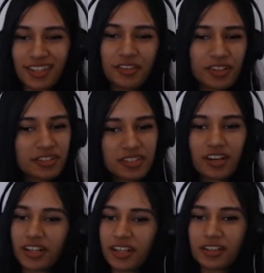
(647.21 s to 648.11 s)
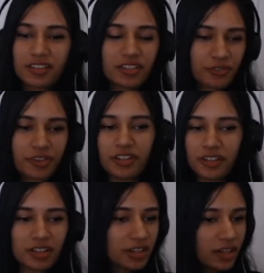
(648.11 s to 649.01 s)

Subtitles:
Like you can start at different